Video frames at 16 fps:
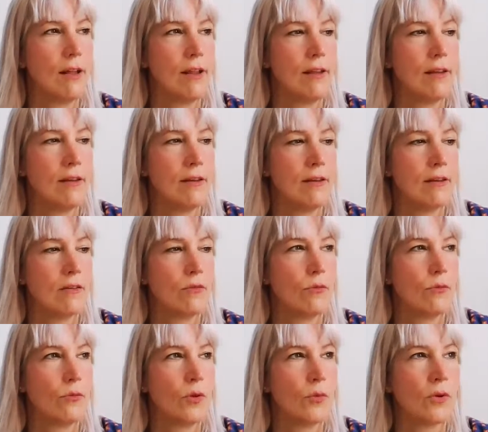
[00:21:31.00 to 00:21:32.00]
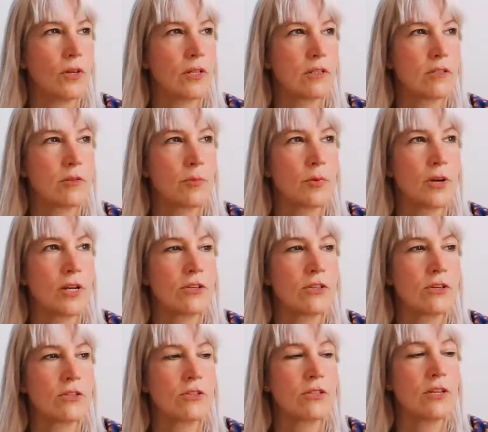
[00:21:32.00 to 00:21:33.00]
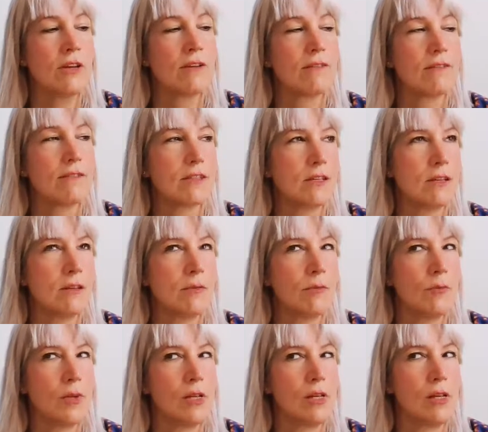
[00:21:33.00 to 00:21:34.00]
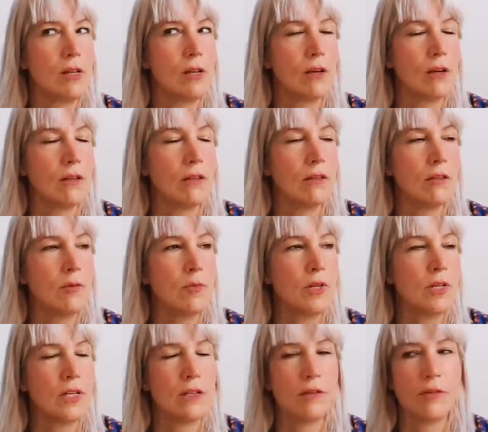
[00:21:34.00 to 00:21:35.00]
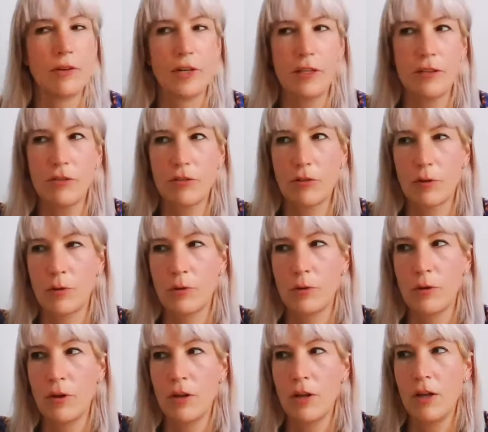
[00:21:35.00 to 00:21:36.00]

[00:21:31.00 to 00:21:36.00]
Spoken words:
And we want to surprise ourselves and be unlimited, right? So